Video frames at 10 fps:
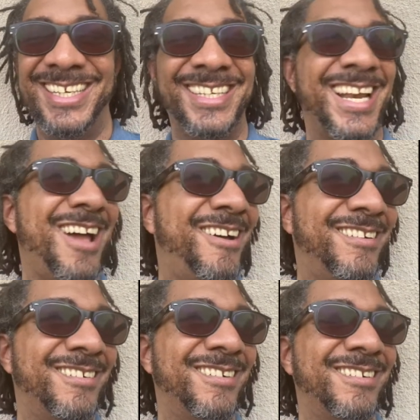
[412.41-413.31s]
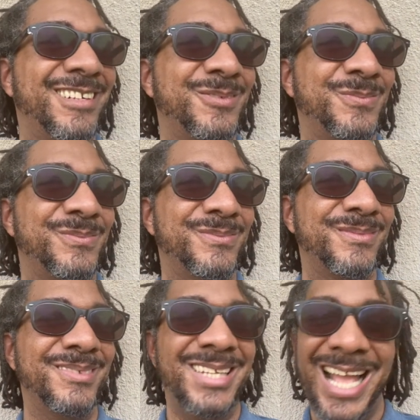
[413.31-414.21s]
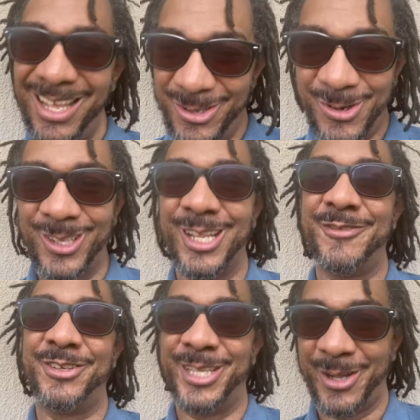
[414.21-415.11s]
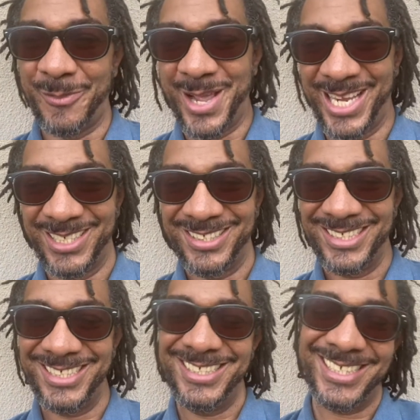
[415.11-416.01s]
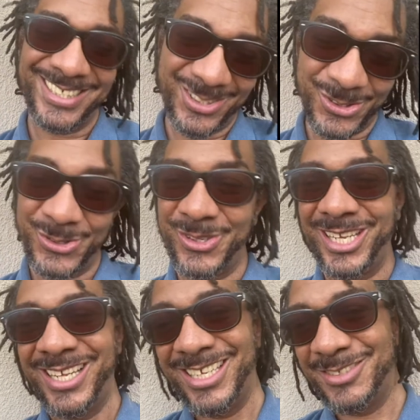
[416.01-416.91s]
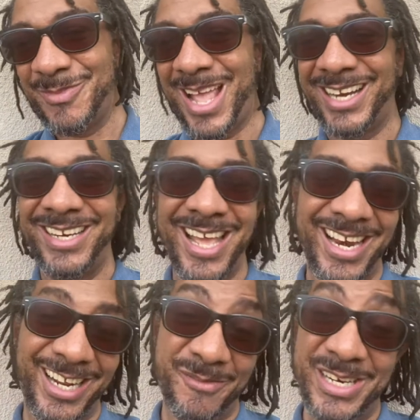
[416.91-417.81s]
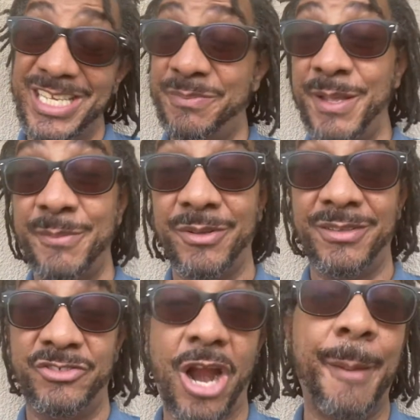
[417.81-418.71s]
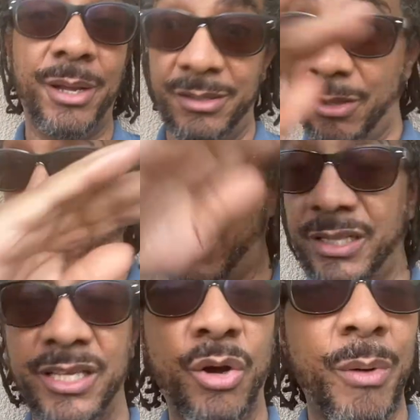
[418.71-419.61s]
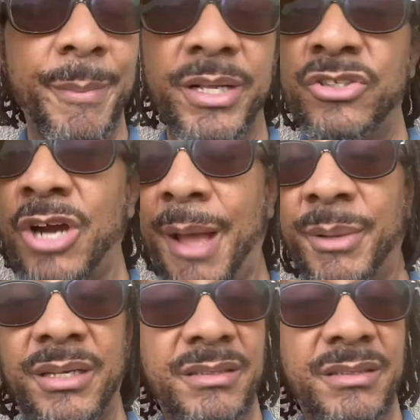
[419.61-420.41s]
Now, how you gonna love your Leo man? Because this dude, he's magnetic. I mean, these people, drama, okay? Leo women, drama.